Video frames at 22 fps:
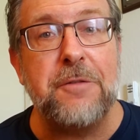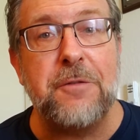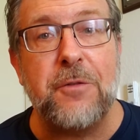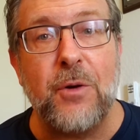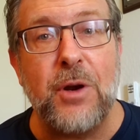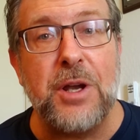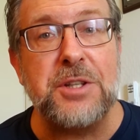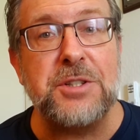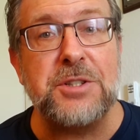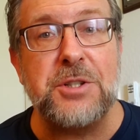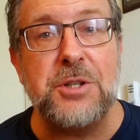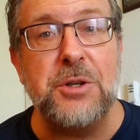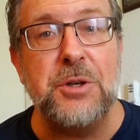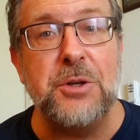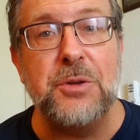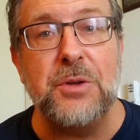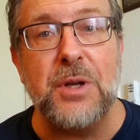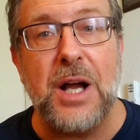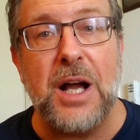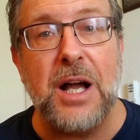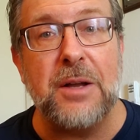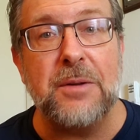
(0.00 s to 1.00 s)
for us
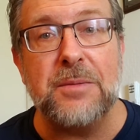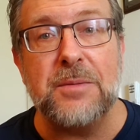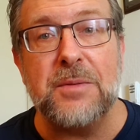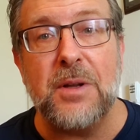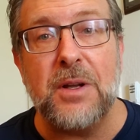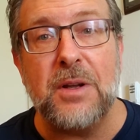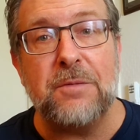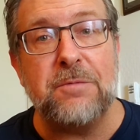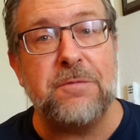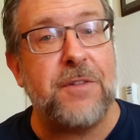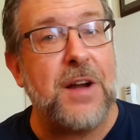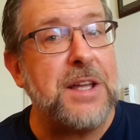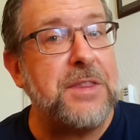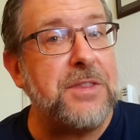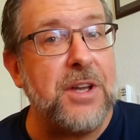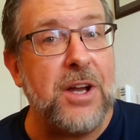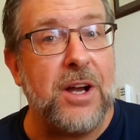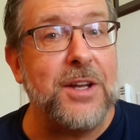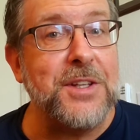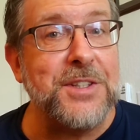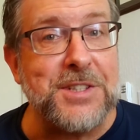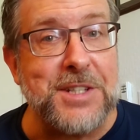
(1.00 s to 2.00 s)
to fight
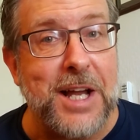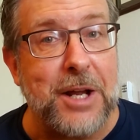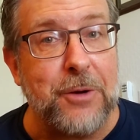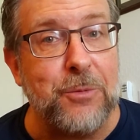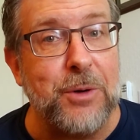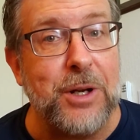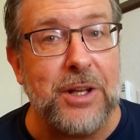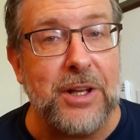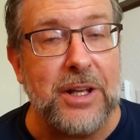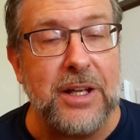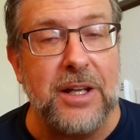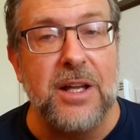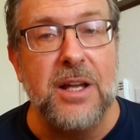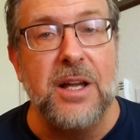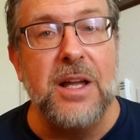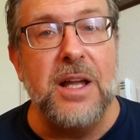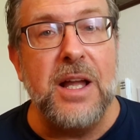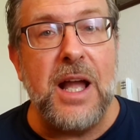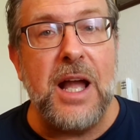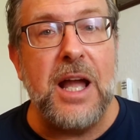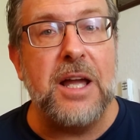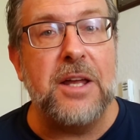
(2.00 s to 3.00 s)
the onset, really.
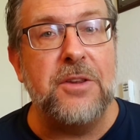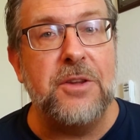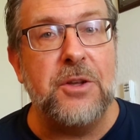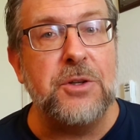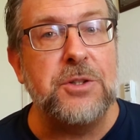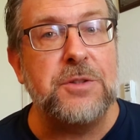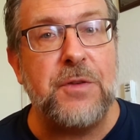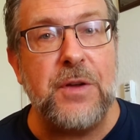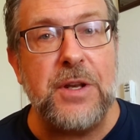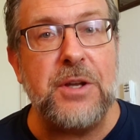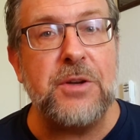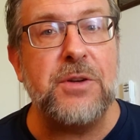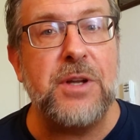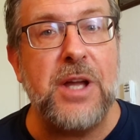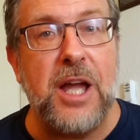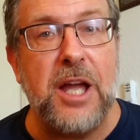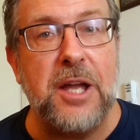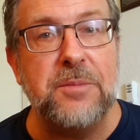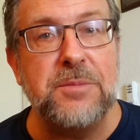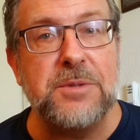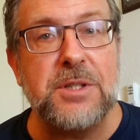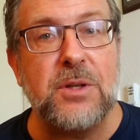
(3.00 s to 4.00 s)
And those video
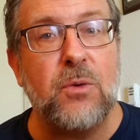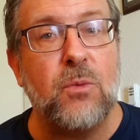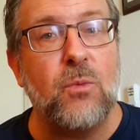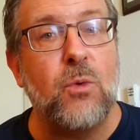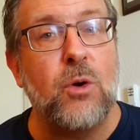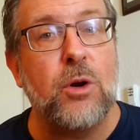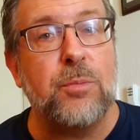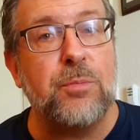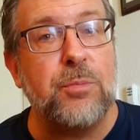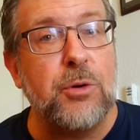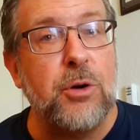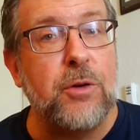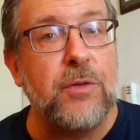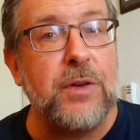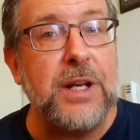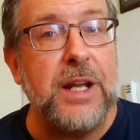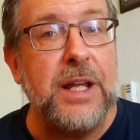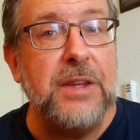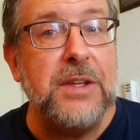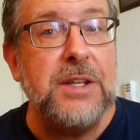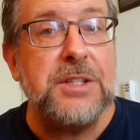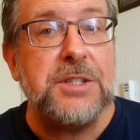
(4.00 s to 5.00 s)
games were
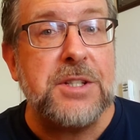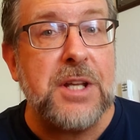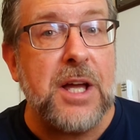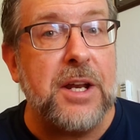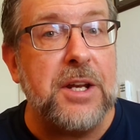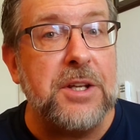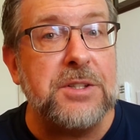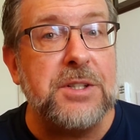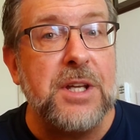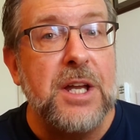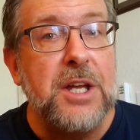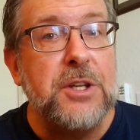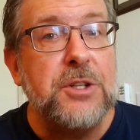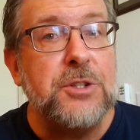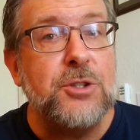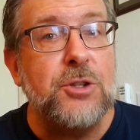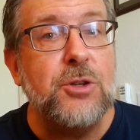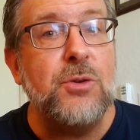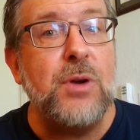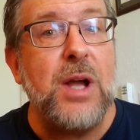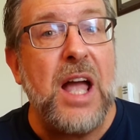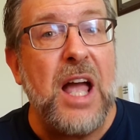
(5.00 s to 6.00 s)
proven in these studies
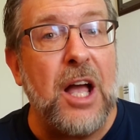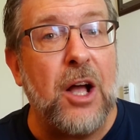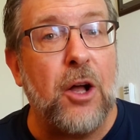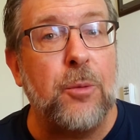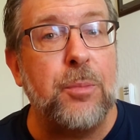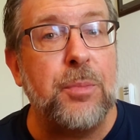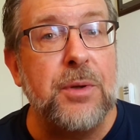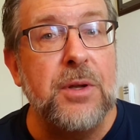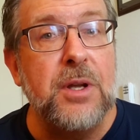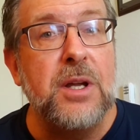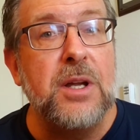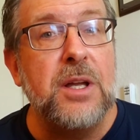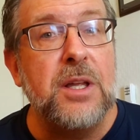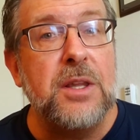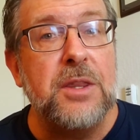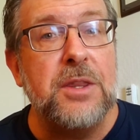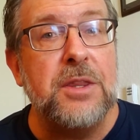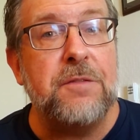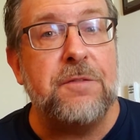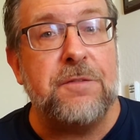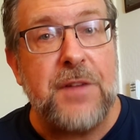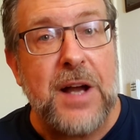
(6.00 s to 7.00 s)
to help
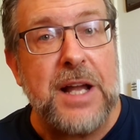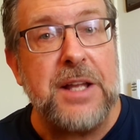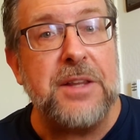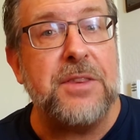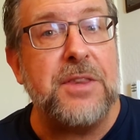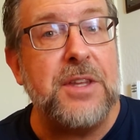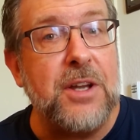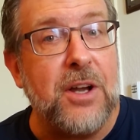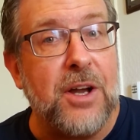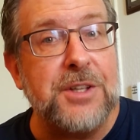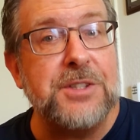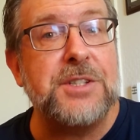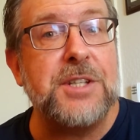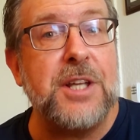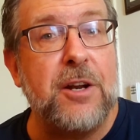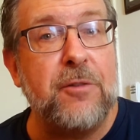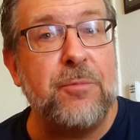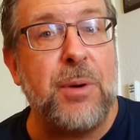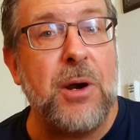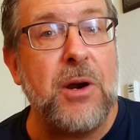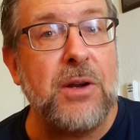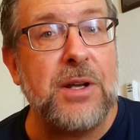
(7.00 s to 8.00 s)
fight the onset
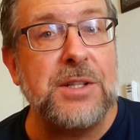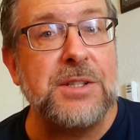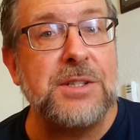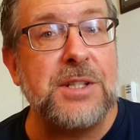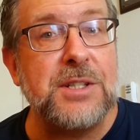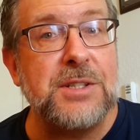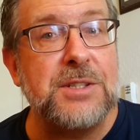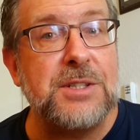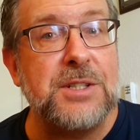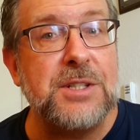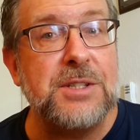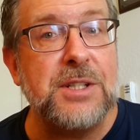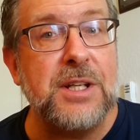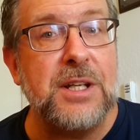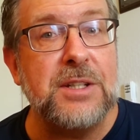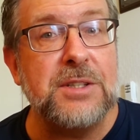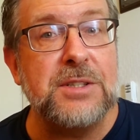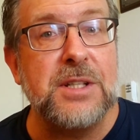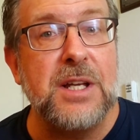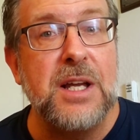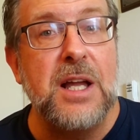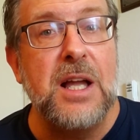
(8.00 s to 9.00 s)
of Parkinson's
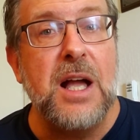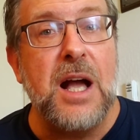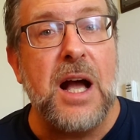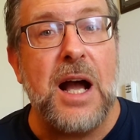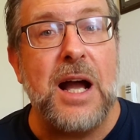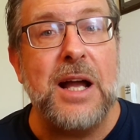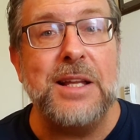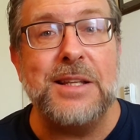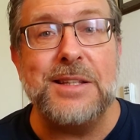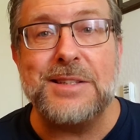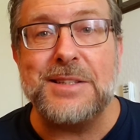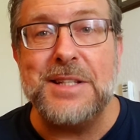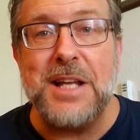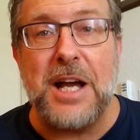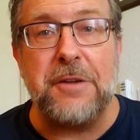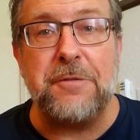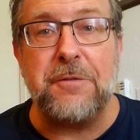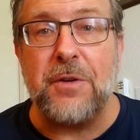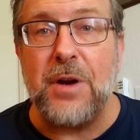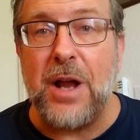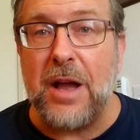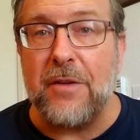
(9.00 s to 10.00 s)
disease. It's
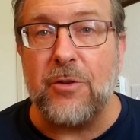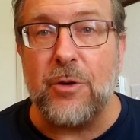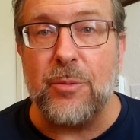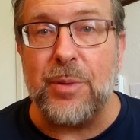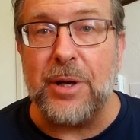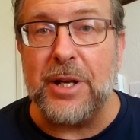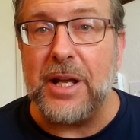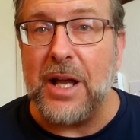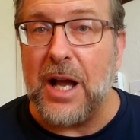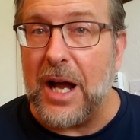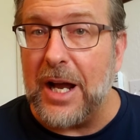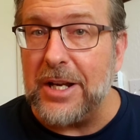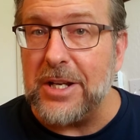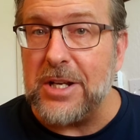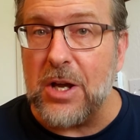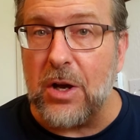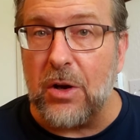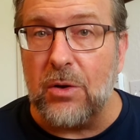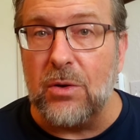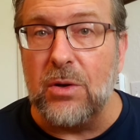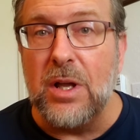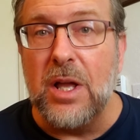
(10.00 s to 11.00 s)
not for everybody, I
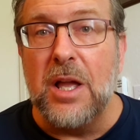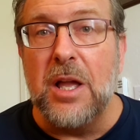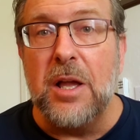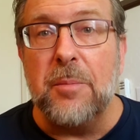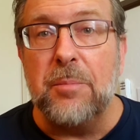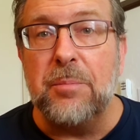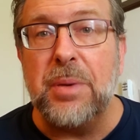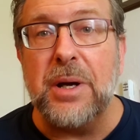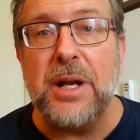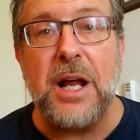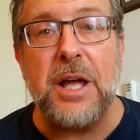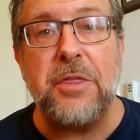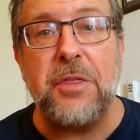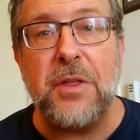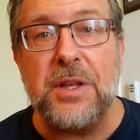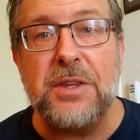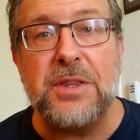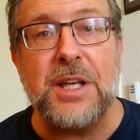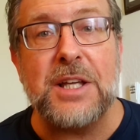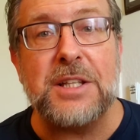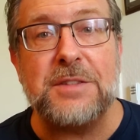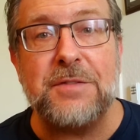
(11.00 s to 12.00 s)
know, but I
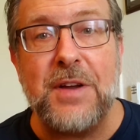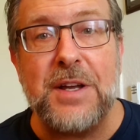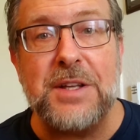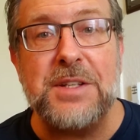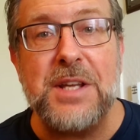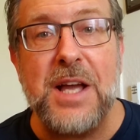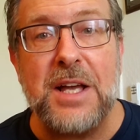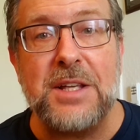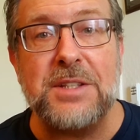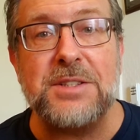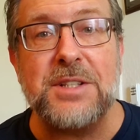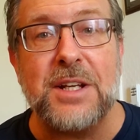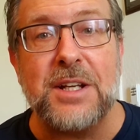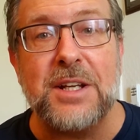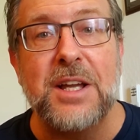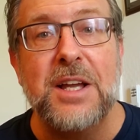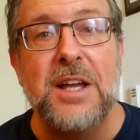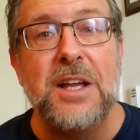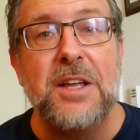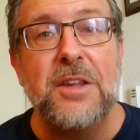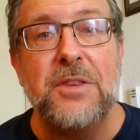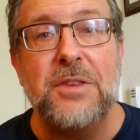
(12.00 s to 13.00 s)
think that's fantastic.
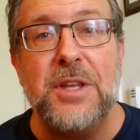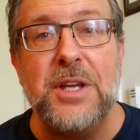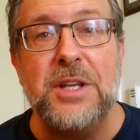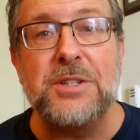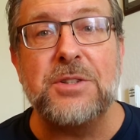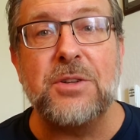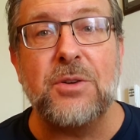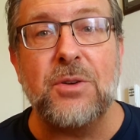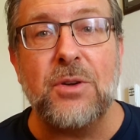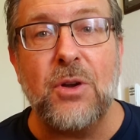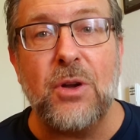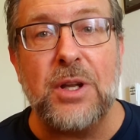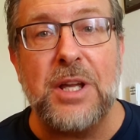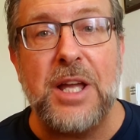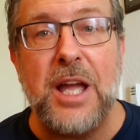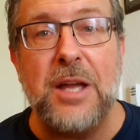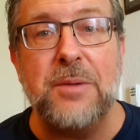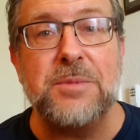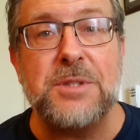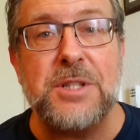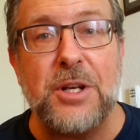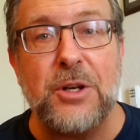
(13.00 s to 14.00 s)
These are
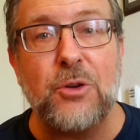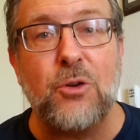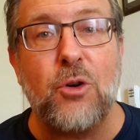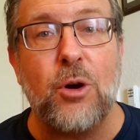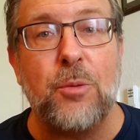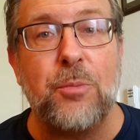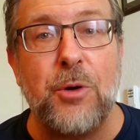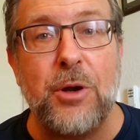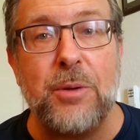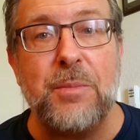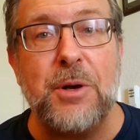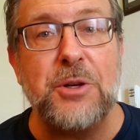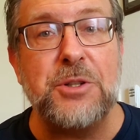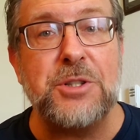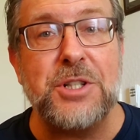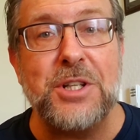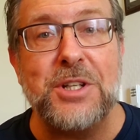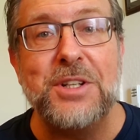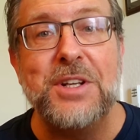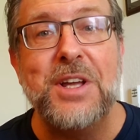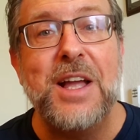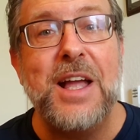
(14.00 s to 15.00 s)
games that incorporate
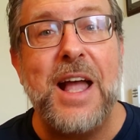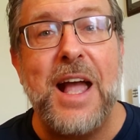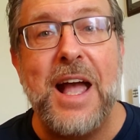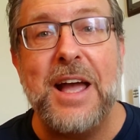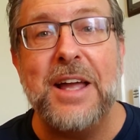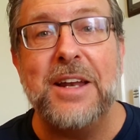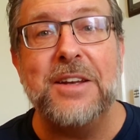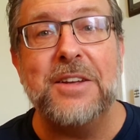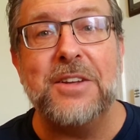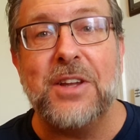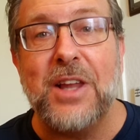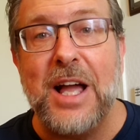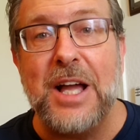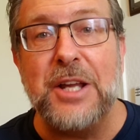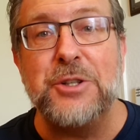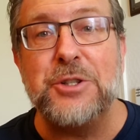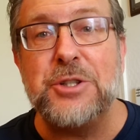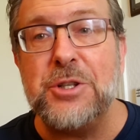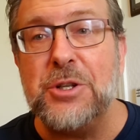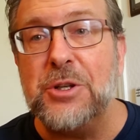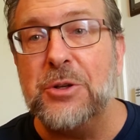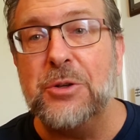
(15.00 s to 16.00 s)
motion and
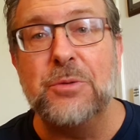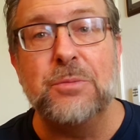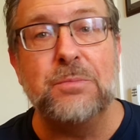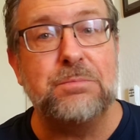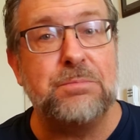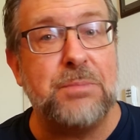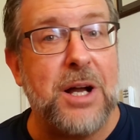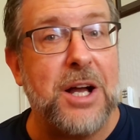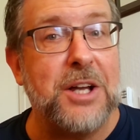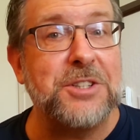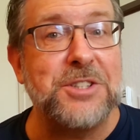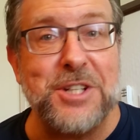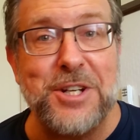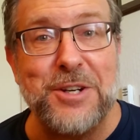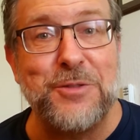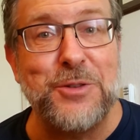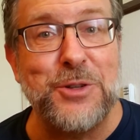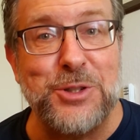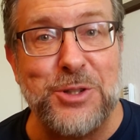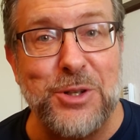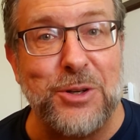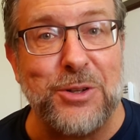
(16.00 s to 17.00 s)
led to
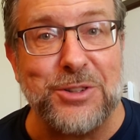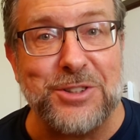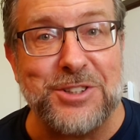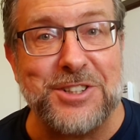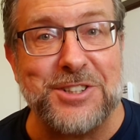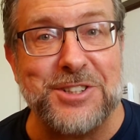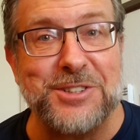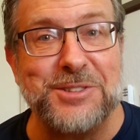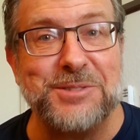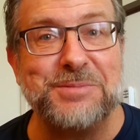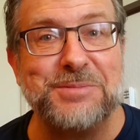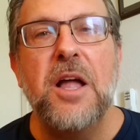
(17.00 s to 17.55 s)
positive results.